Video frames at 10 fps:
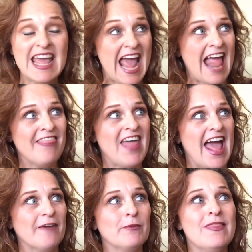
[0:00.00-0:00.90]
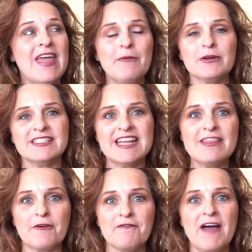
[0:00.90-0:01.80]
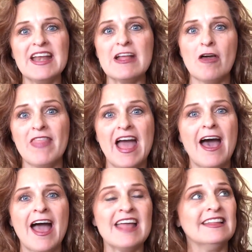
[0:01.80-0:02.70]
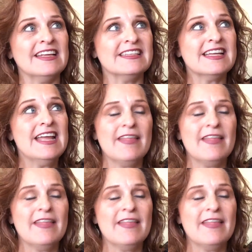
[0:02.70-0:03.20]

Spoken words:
And that when they were sitting there fighting on that island,